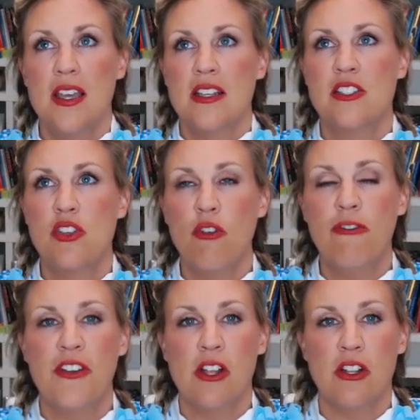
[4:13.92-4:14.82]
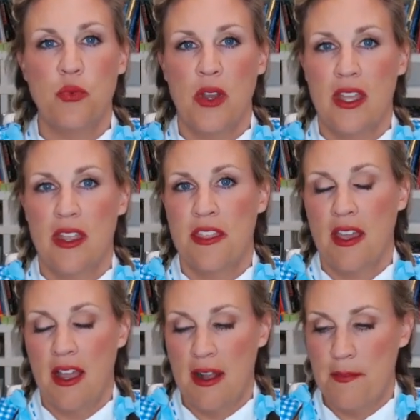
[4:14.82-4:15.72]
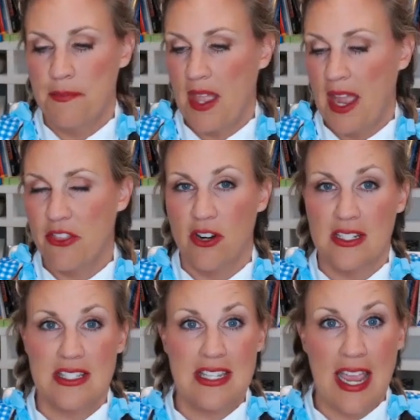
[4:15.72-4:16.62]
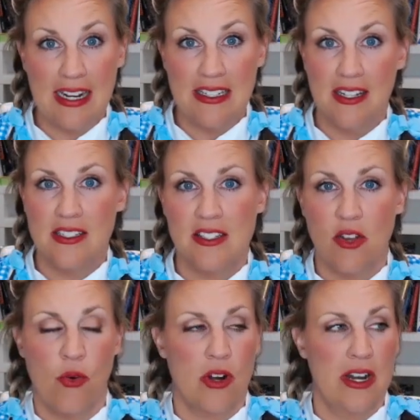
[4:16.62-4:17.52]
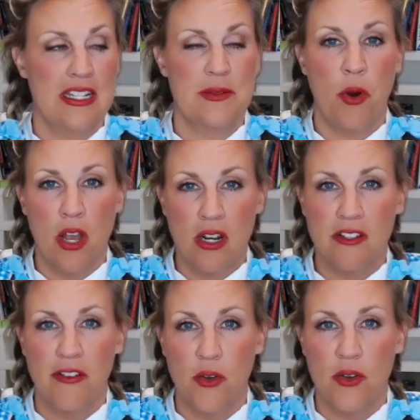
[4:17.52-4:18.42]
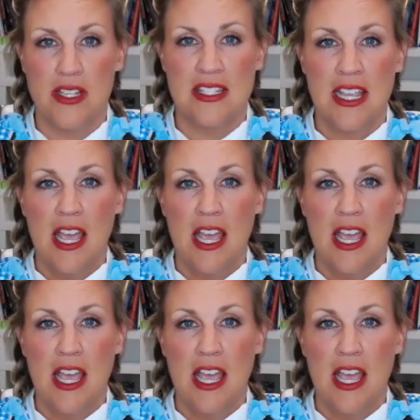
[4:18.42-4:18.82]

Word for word: so filled with um, either its tactics or its product focus.